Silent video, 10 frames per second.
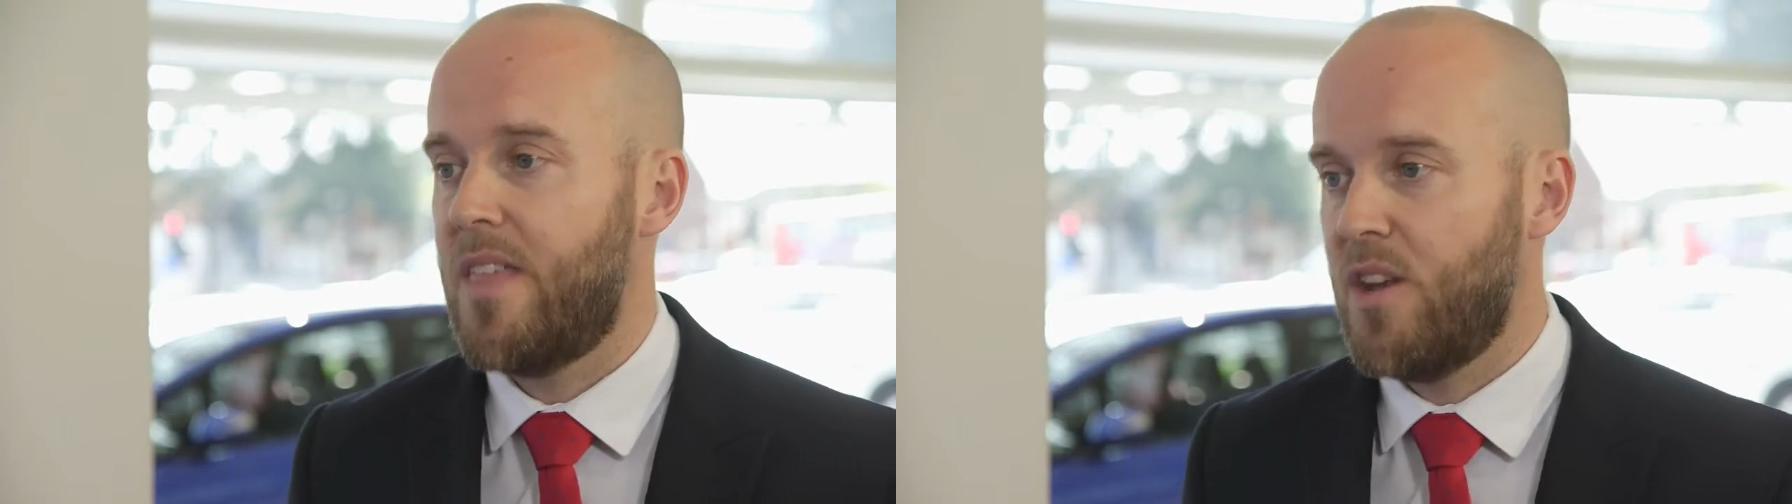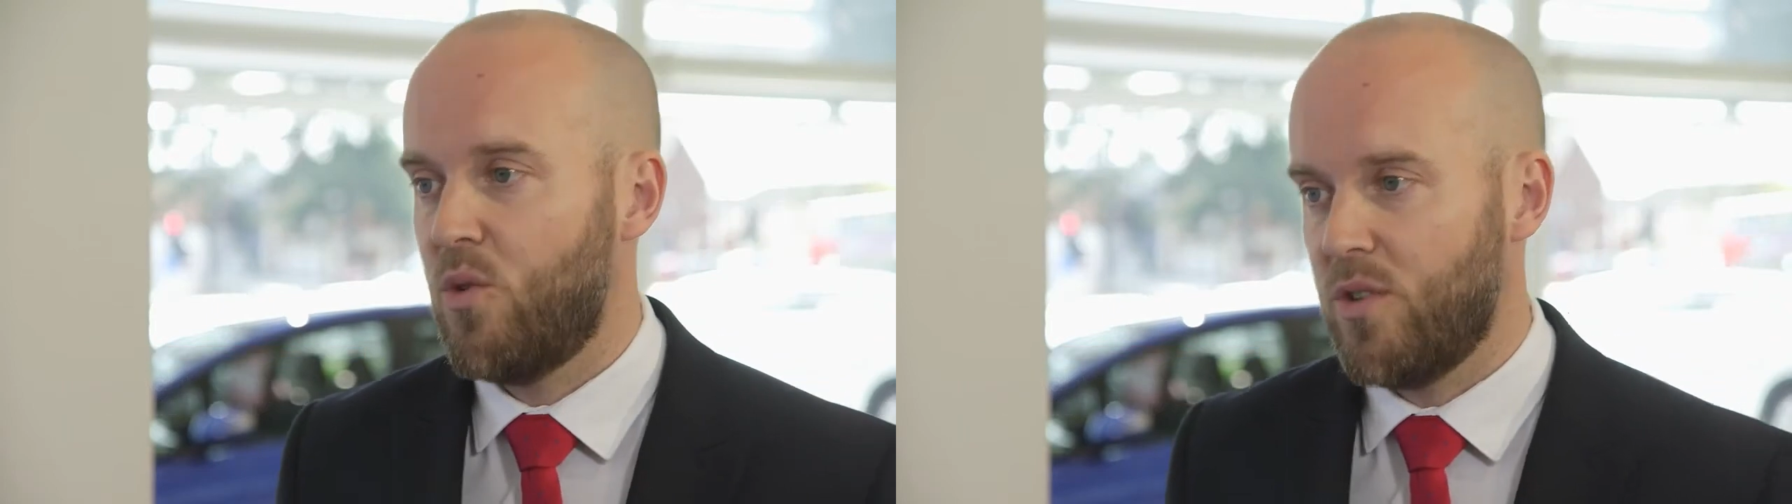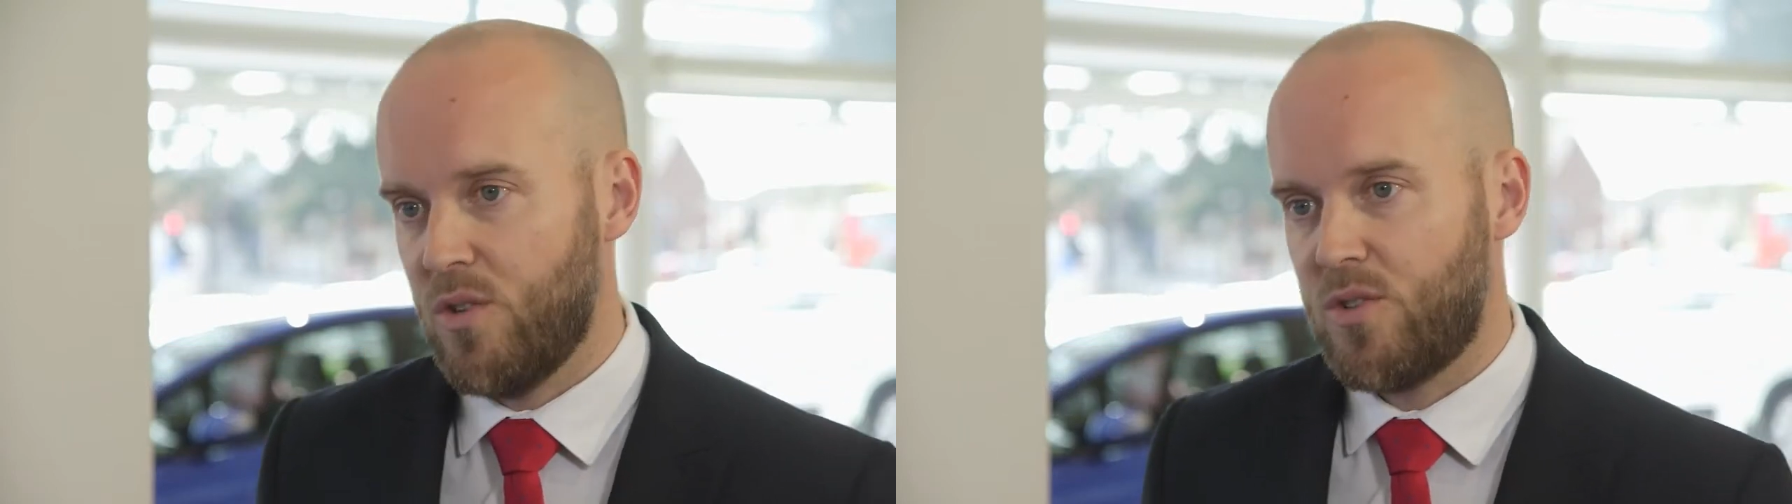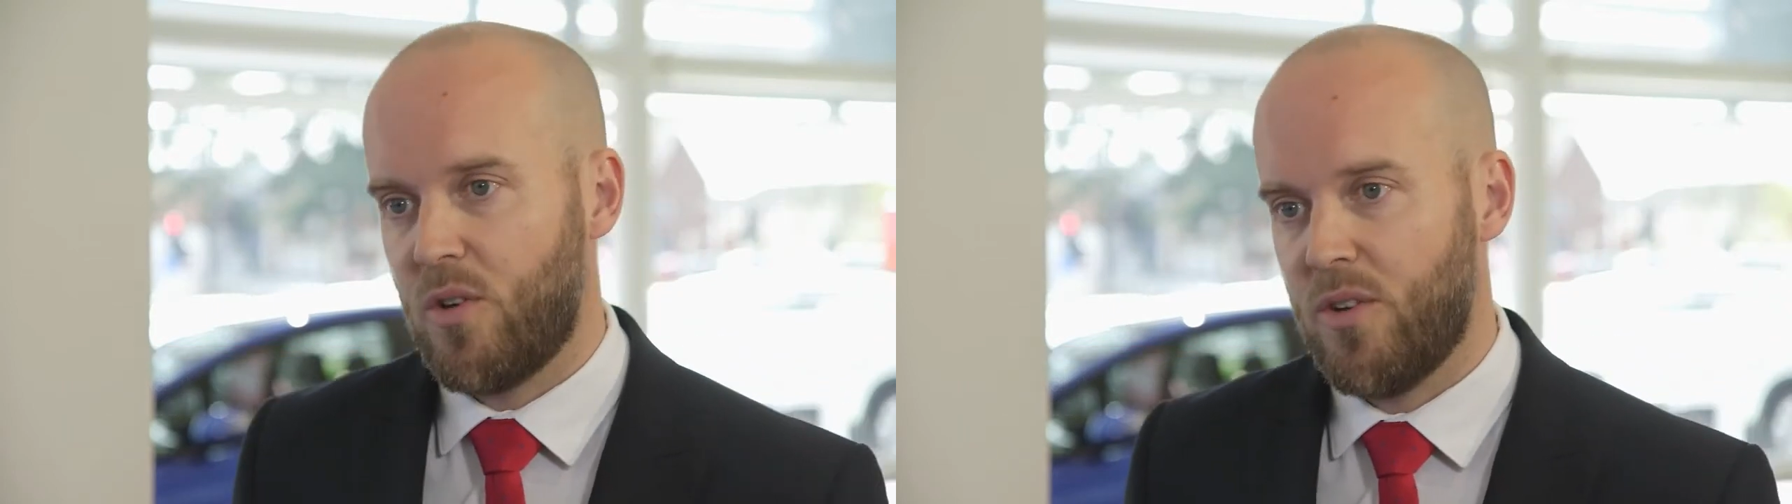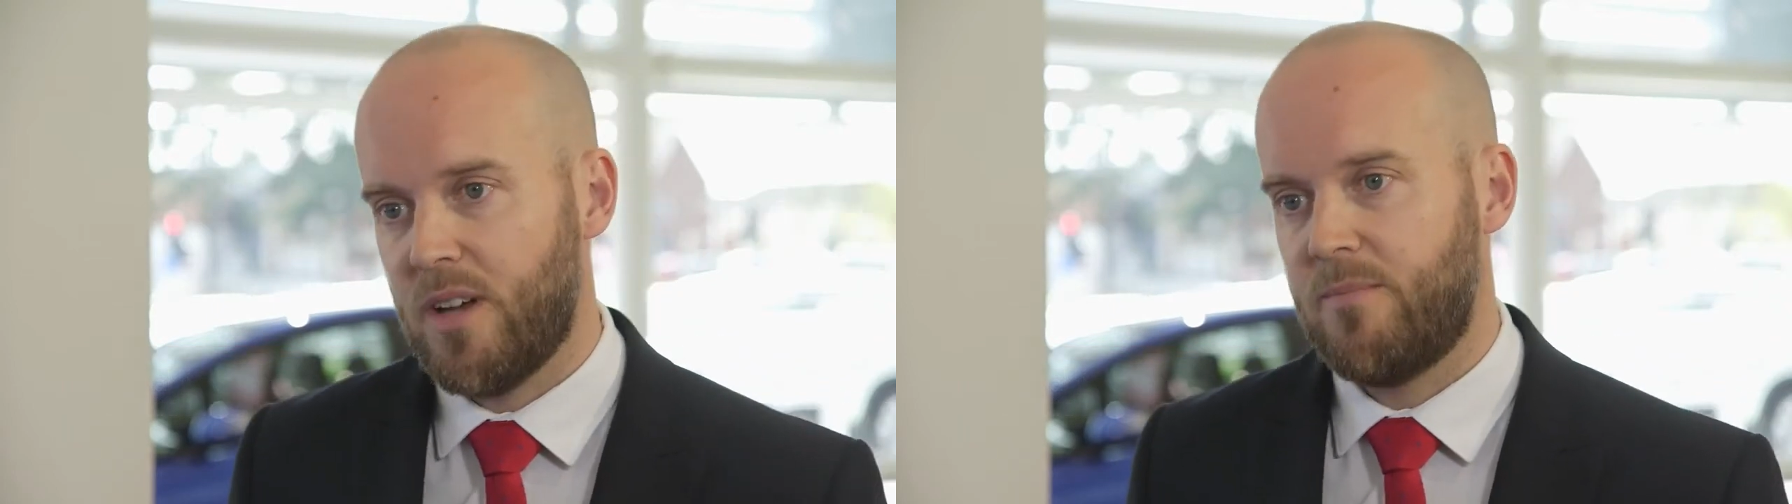their new or used
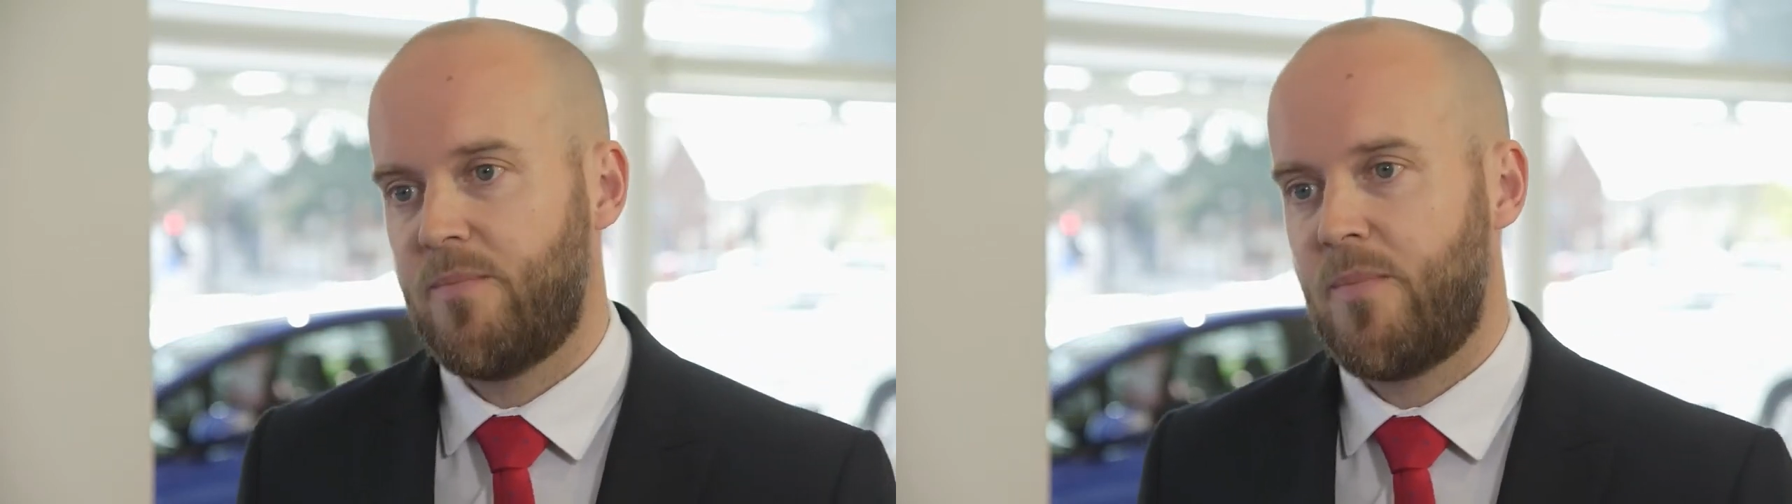Honda.